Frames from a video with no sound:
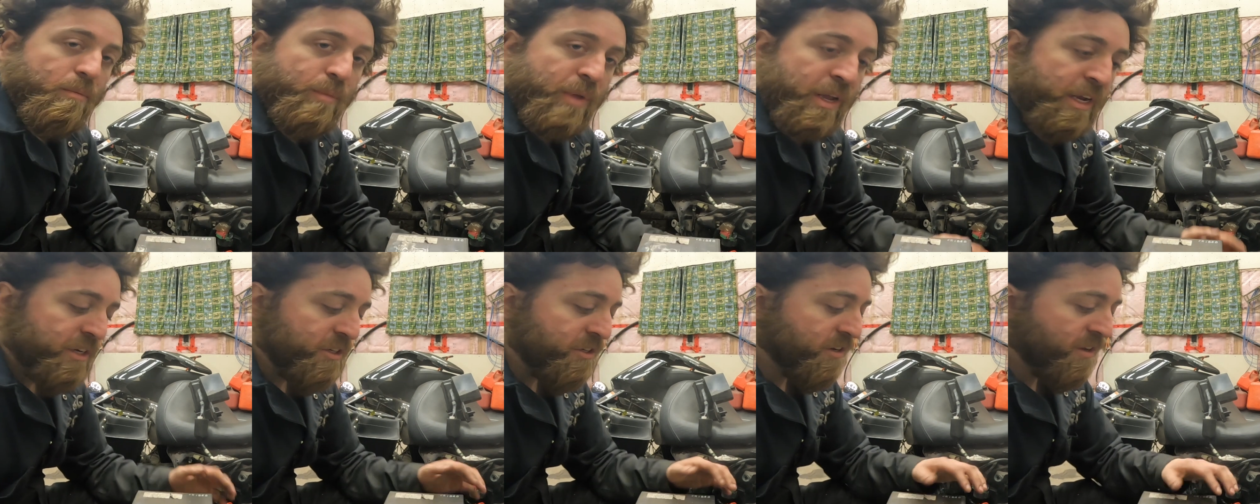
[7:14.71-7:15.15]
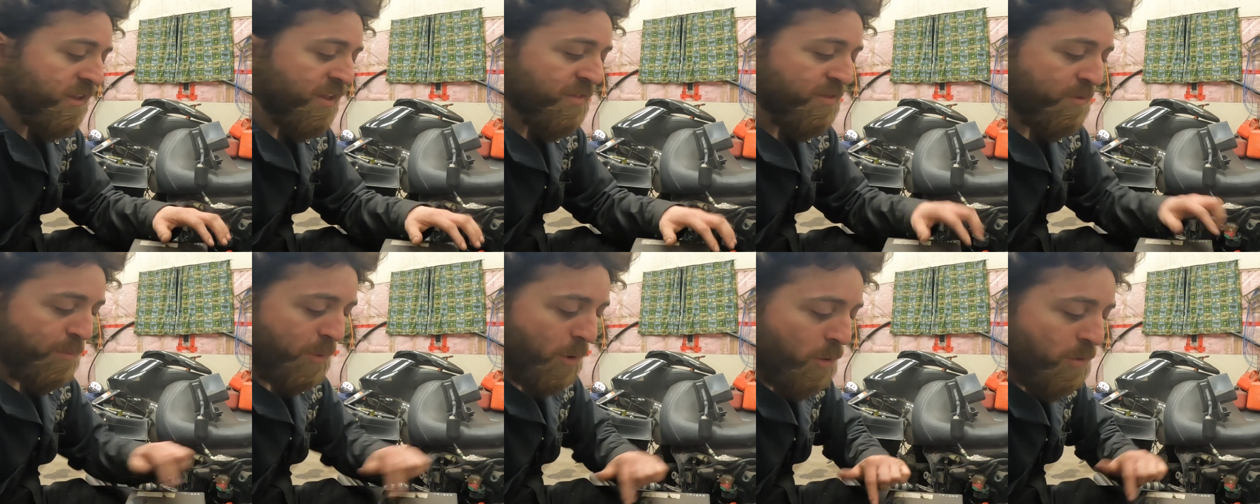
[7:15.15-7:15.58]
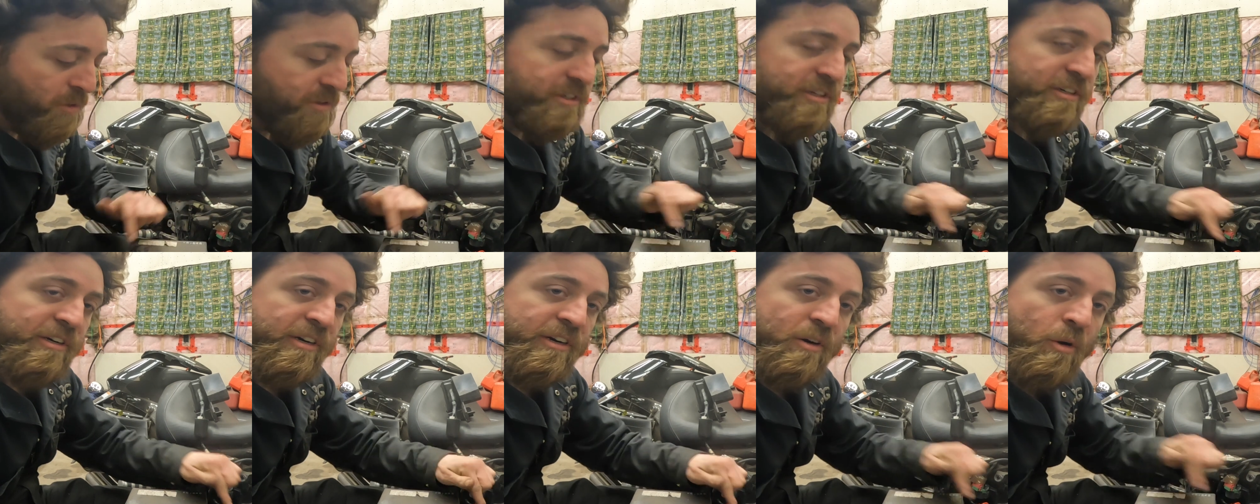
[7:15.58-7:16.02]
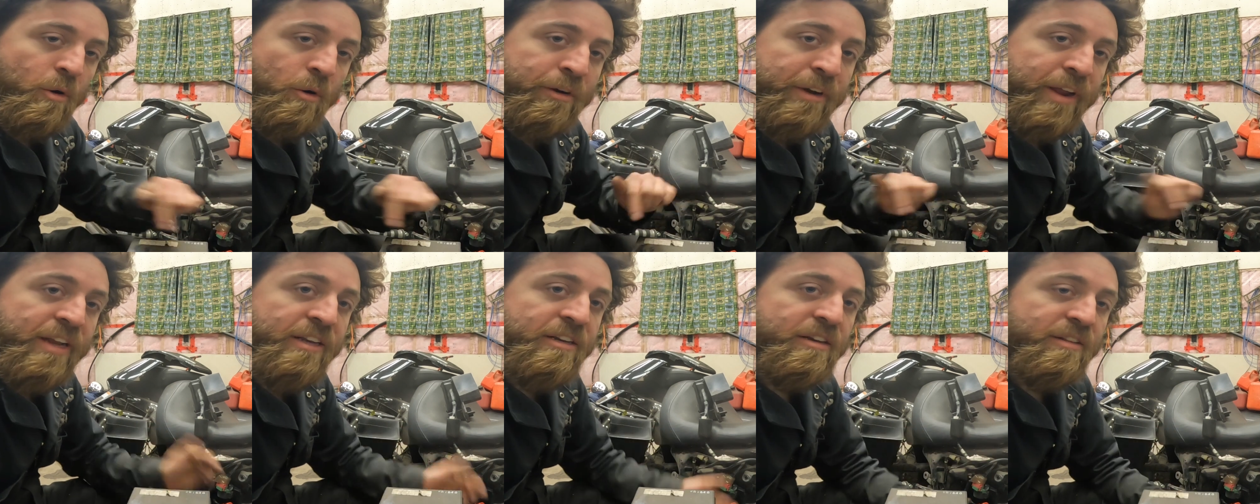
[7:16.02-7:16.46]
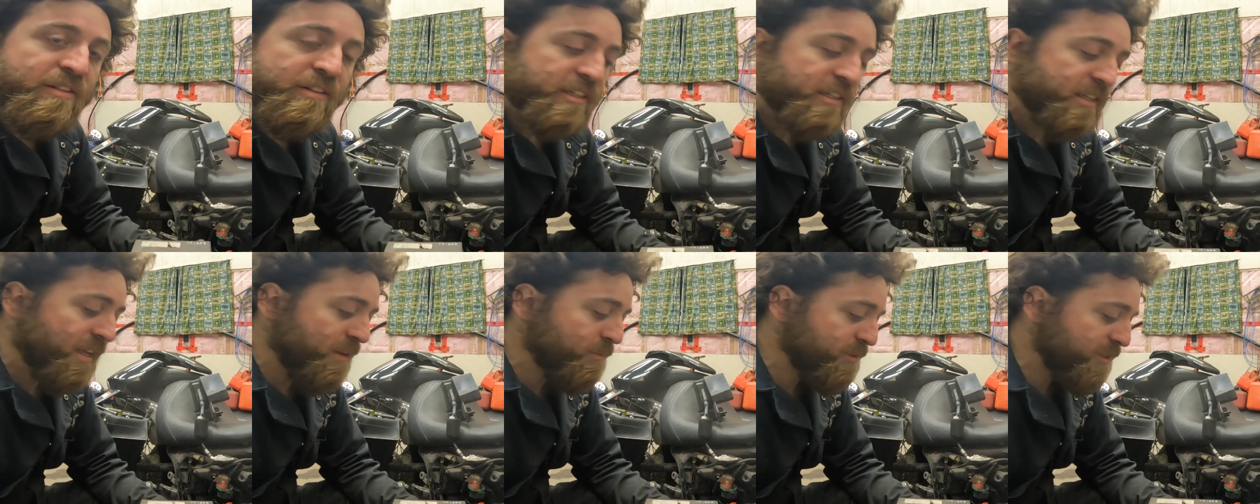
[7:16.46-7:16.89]
make sure that the posts are oriented on
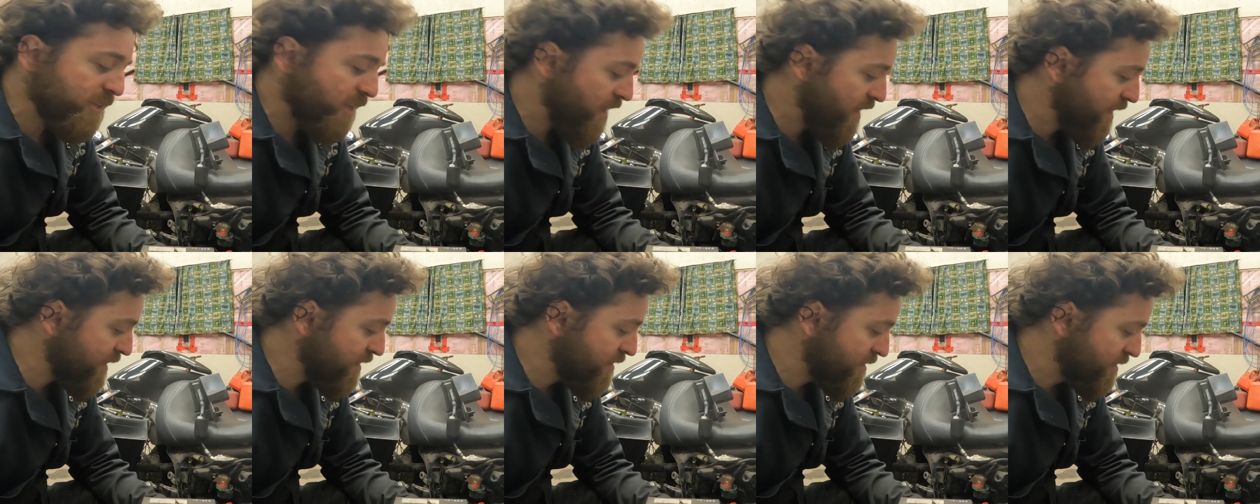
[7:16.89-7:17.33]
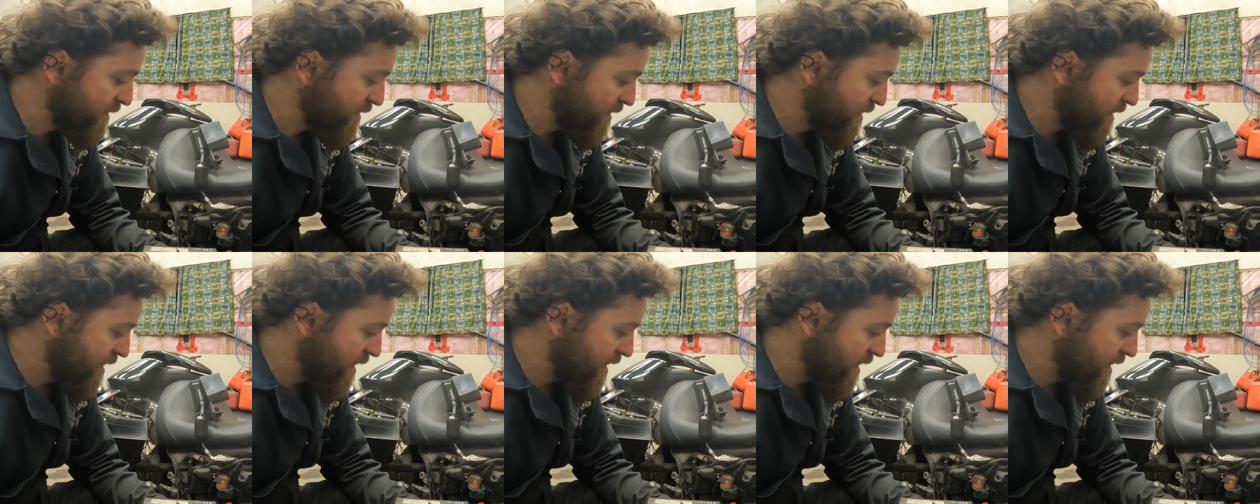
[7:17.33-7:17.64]
the same side